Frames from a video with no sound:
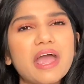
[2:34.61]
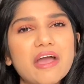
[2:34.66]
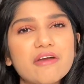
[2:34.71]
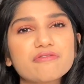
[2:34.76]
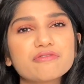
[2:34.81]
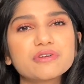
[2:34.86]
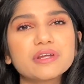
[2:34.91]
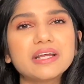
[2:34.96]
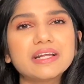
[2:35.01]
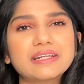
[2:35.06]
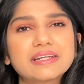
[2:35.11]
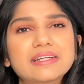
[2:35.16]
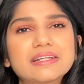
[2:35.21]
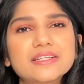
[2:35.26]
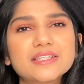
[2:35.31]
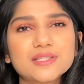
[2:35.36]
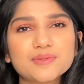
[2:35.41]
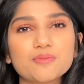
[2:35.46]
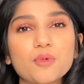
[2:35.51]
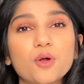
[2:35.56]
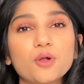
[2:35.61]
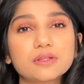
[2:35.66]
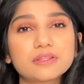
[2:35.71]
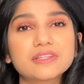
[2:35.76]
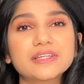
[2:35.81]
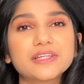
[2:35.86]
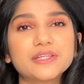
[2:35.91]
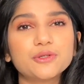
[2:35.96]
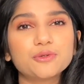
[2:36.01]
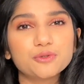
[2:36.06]
every little small
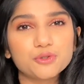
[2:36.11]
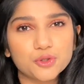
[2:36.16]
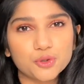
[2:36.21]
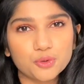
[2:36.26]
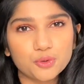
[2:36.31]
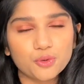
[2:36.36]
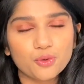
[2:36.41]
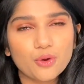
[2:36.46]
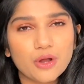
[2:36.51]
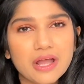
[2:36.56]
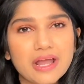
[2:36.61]
thing you do,